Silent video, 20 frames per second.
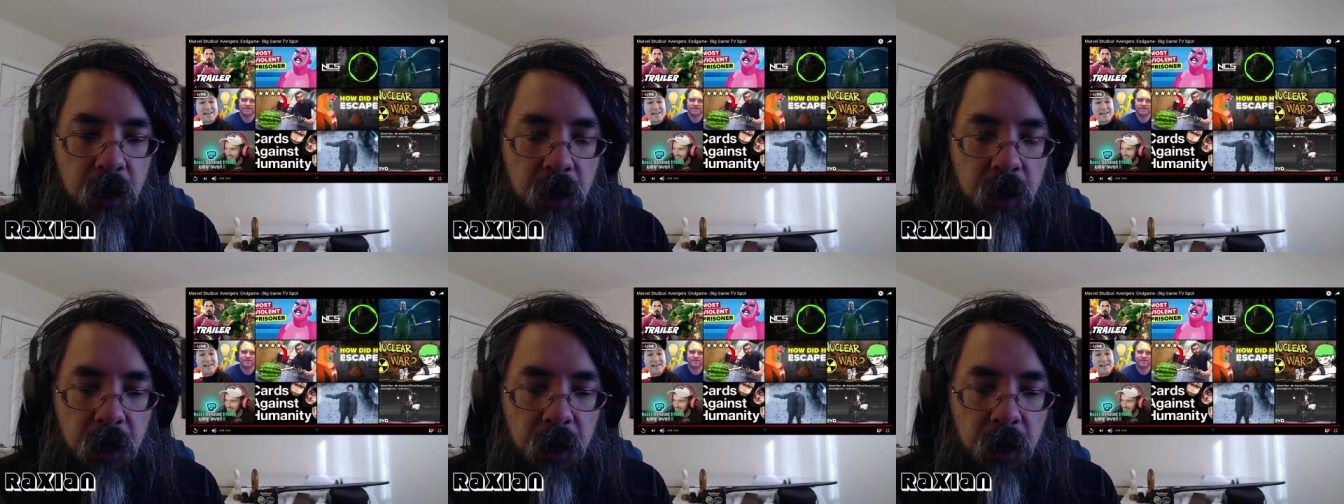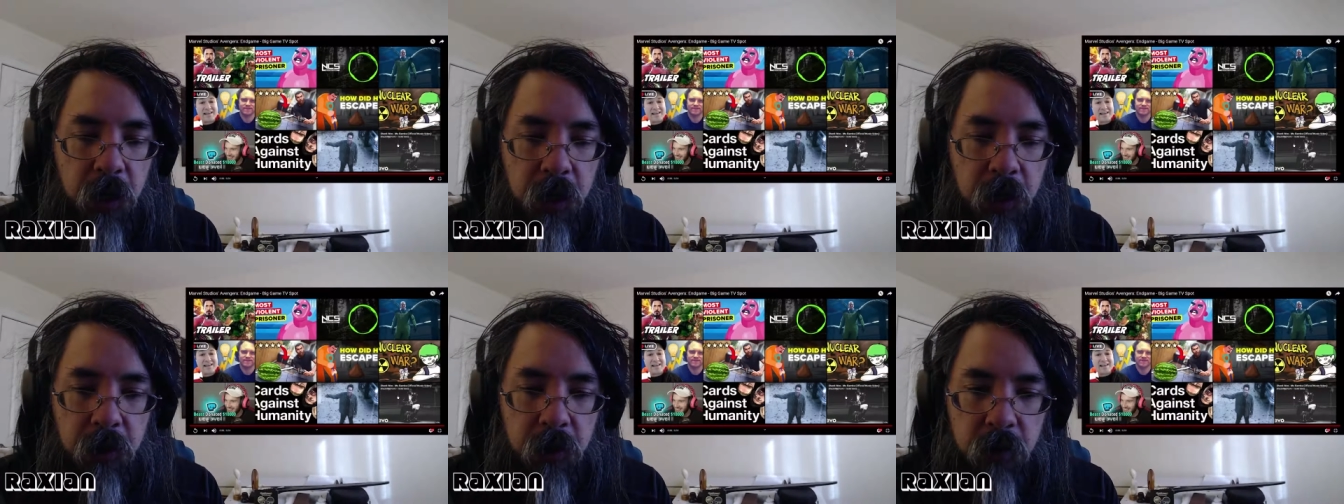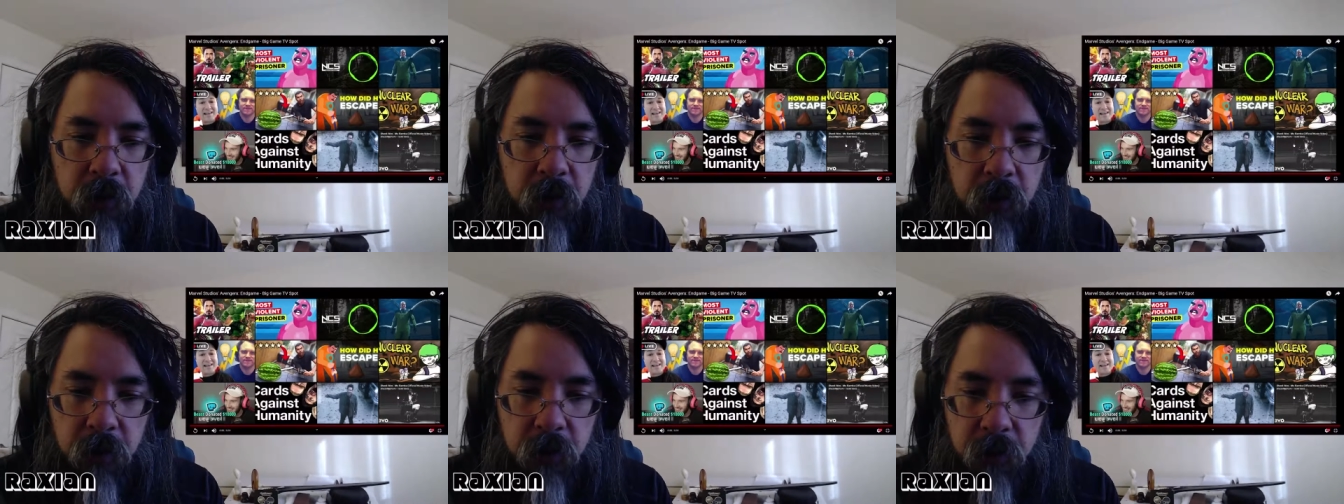
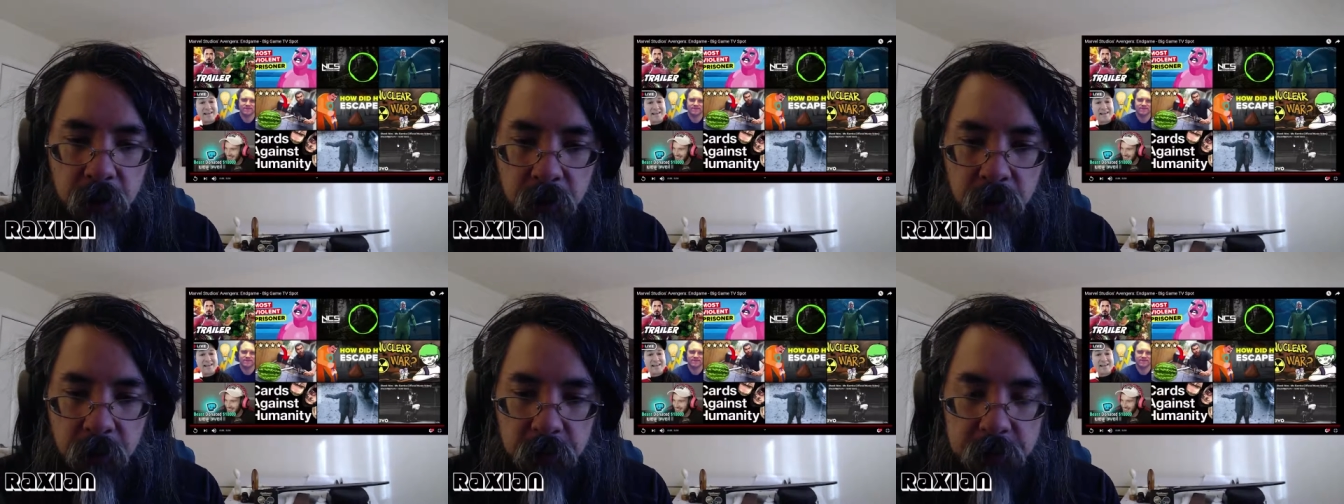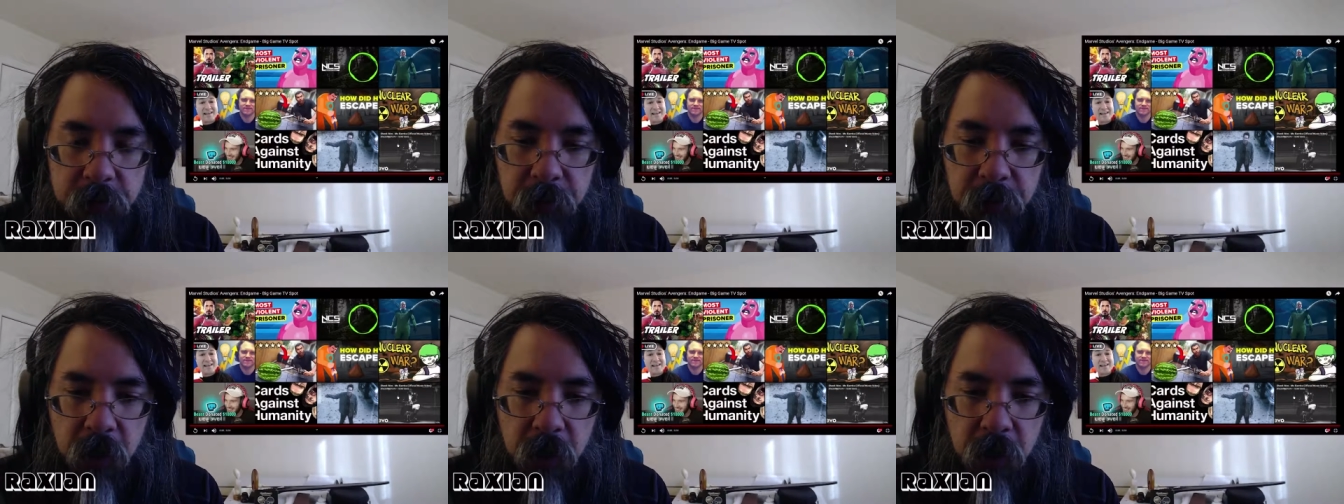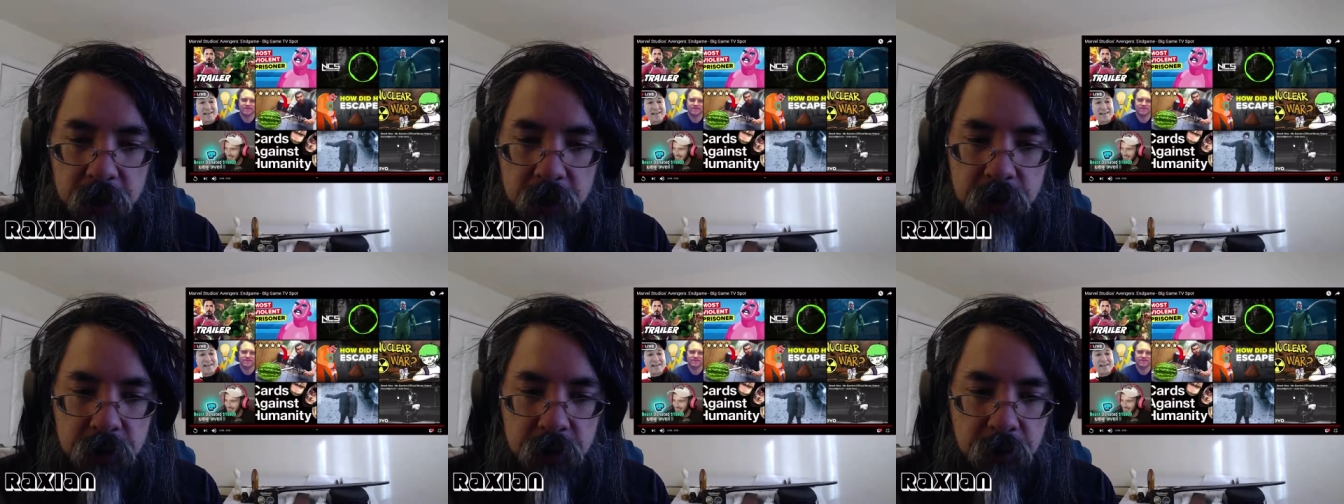a uh,
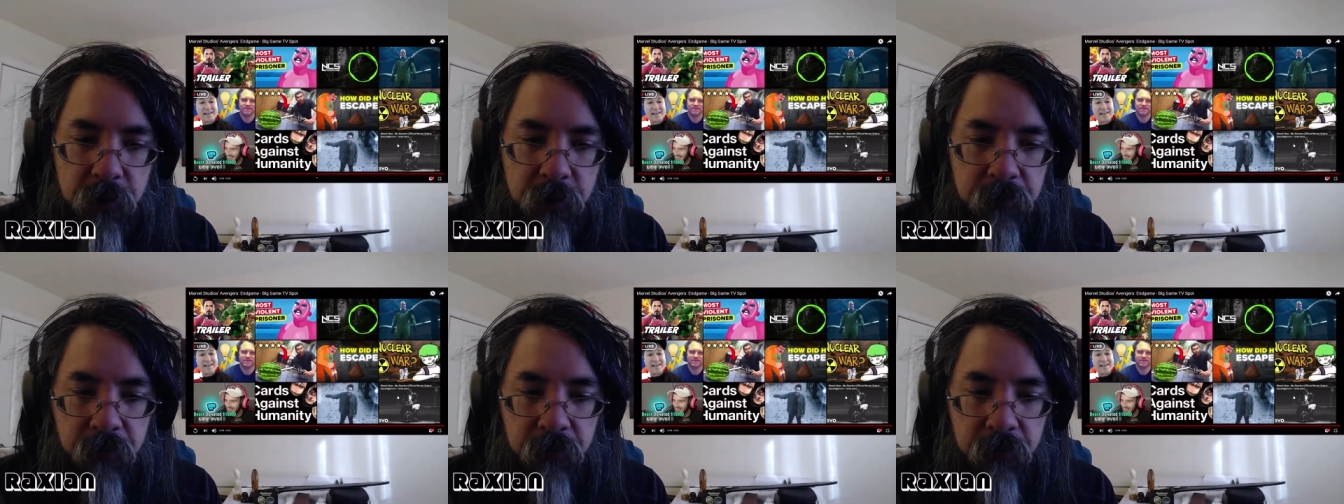response